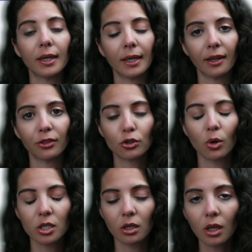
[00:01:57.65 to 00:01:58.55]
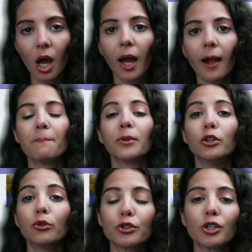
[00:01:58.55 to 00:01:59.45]
and I get this question a lot,
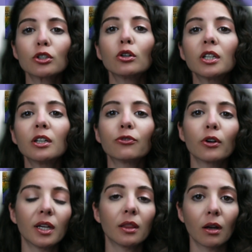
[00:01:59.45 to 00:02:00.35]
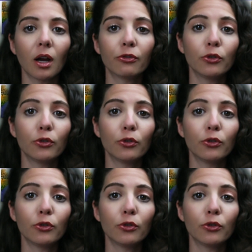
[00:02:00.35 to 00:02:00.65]
you are just looking for either a